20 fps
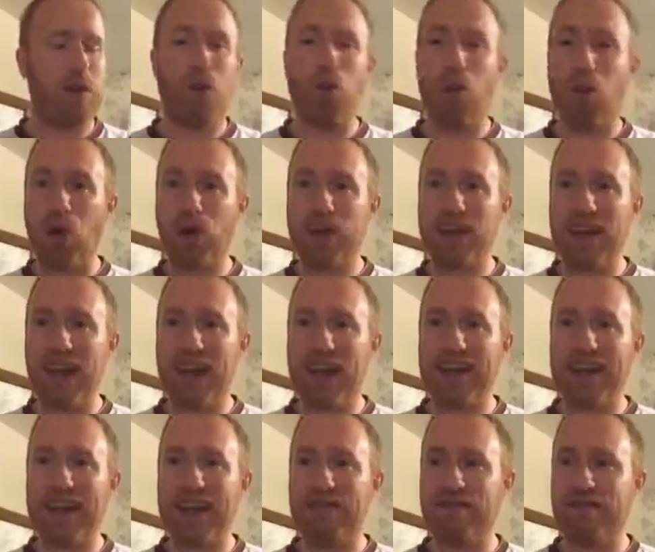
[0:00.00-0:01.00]
What do
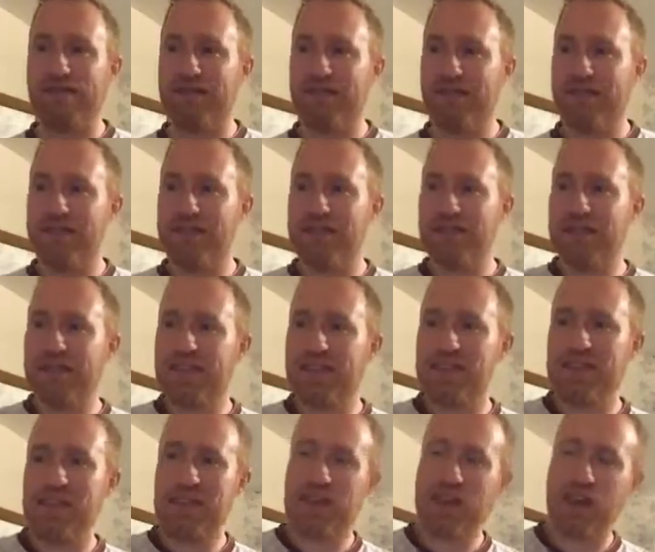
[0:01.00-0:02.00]
I give
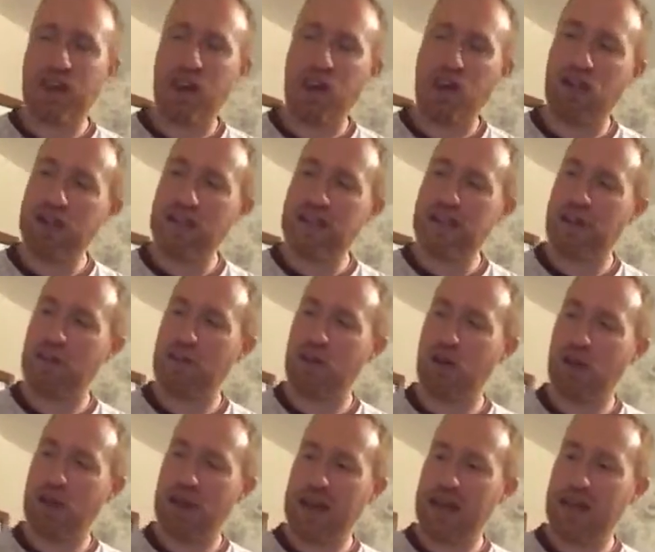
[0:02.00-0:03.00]
the Colonsay
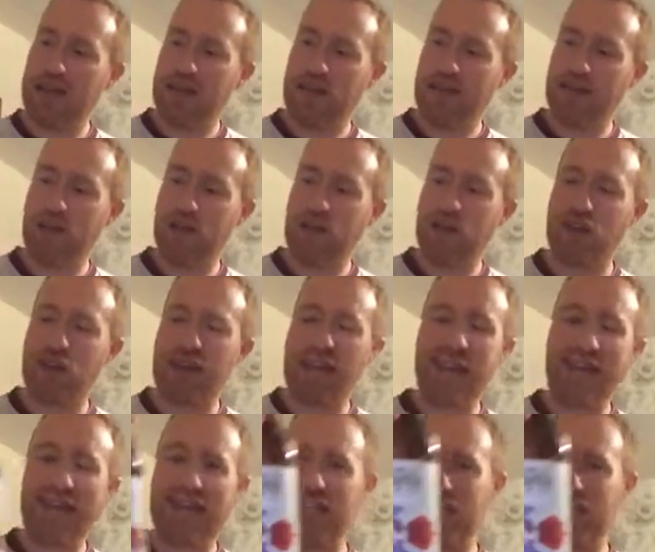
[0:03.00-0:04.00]
Brewery for their 80